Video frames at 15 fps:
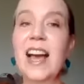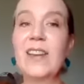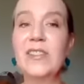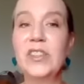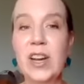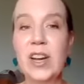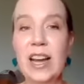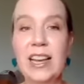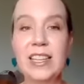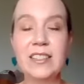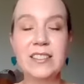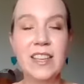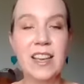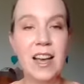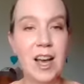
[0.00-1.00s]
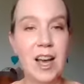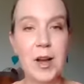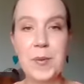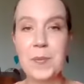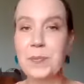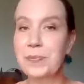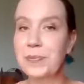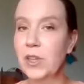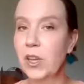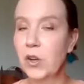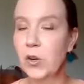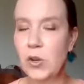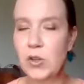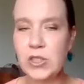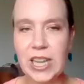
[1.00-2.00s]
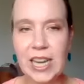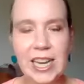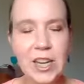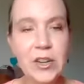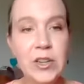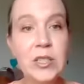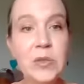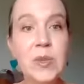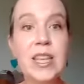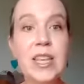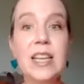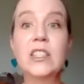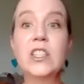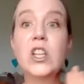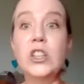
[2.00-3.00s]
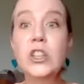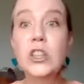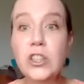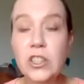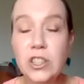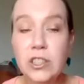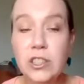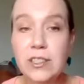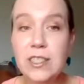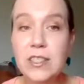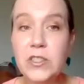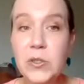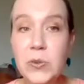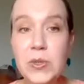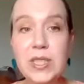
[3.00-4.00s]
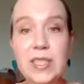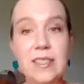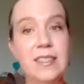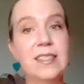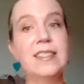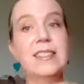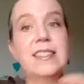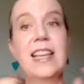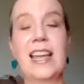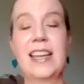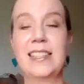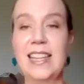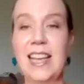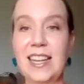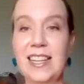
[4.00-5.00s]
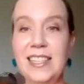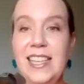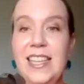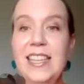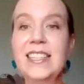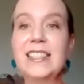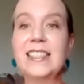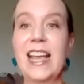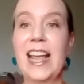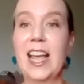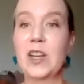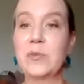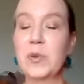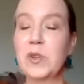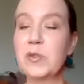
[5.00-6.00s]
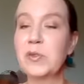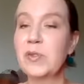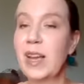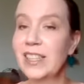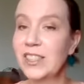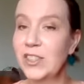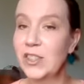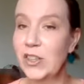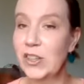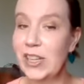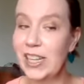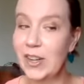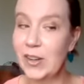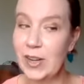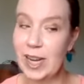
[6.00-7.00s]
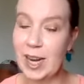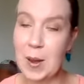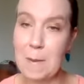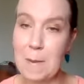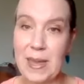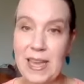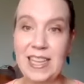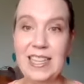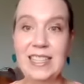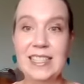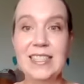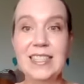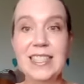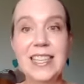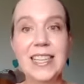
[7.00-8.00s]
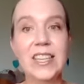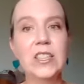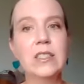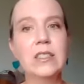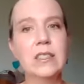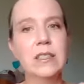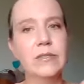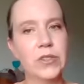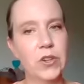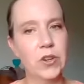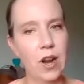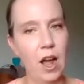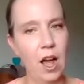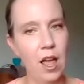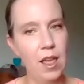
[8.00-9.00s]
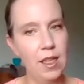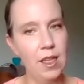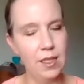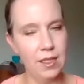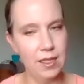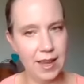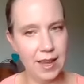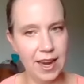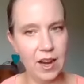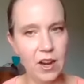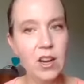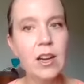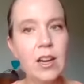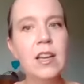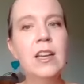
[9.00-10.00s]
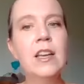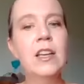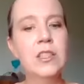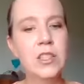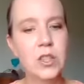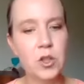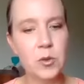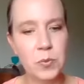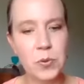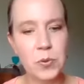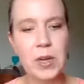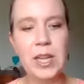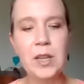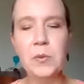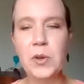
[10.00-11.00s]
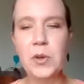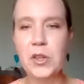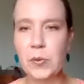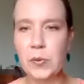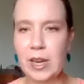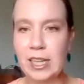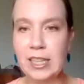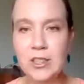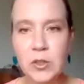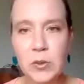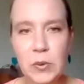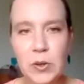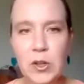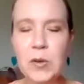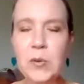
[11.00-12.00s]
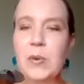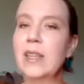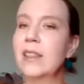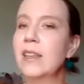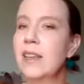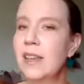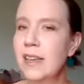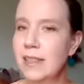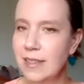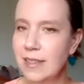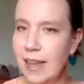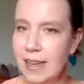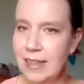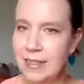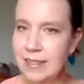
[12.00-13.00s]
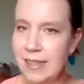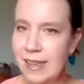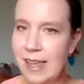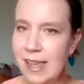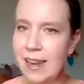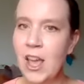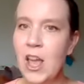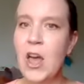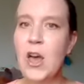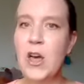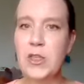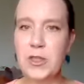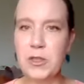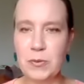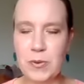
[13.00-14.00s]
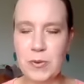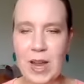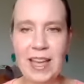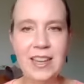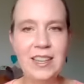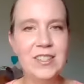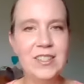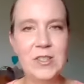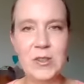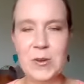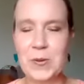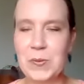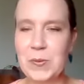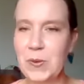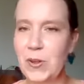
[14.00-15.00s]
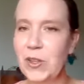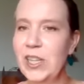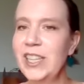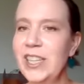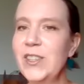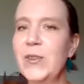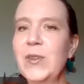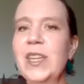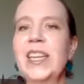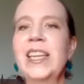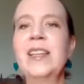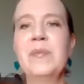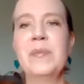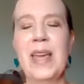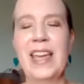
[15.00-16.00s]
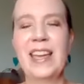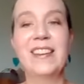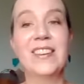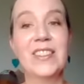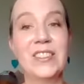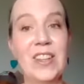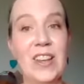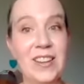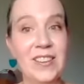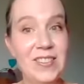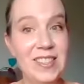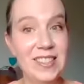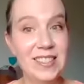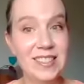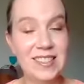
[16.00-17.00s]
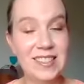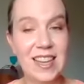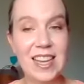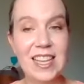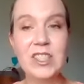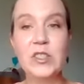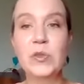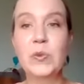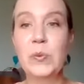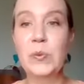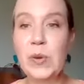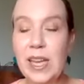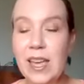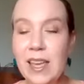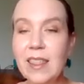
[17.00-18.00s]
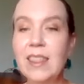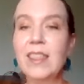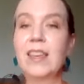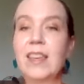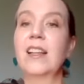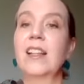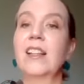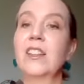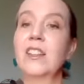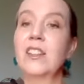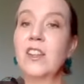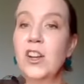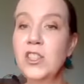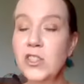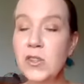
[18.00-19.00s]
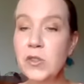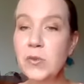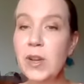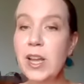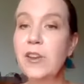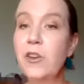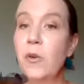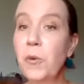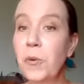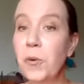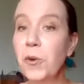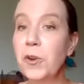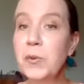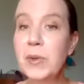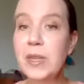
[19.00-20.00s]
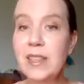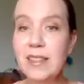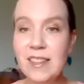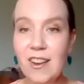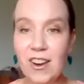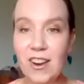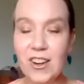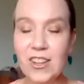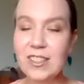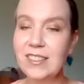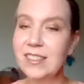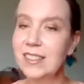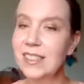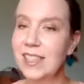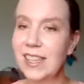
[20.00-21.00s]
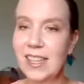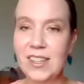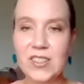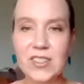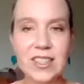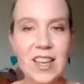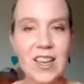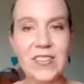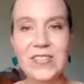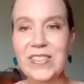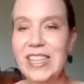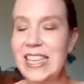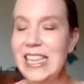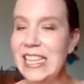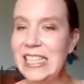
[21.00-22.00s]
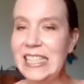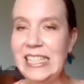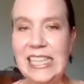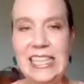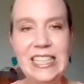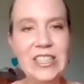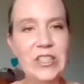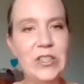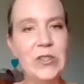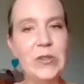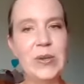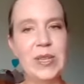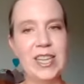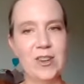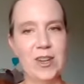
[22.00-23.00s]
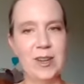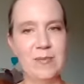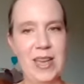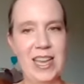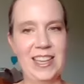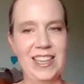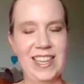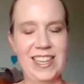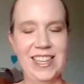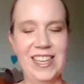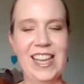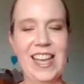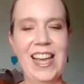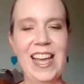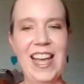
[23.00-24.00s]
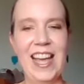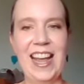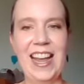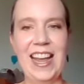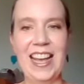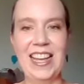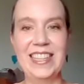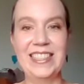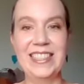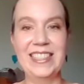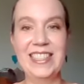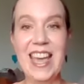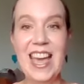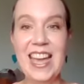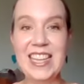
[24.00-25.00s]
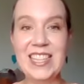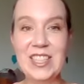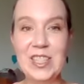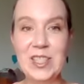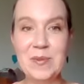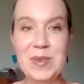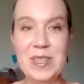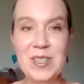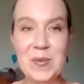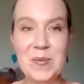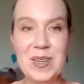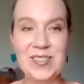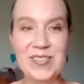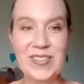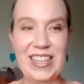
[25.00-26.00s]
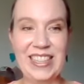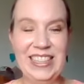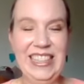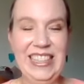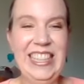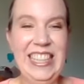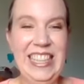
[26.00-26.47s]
to have you guys crochet earrings with us, learn new stitches and techniques, and perfect your earring making skills. If you're not there to the point where you're ready to work with size 10 thread, don't worry. You can make a lot of these designs with larger thread or with yarn to get yourself eased into earring making. And yay, it's going to be so much fun.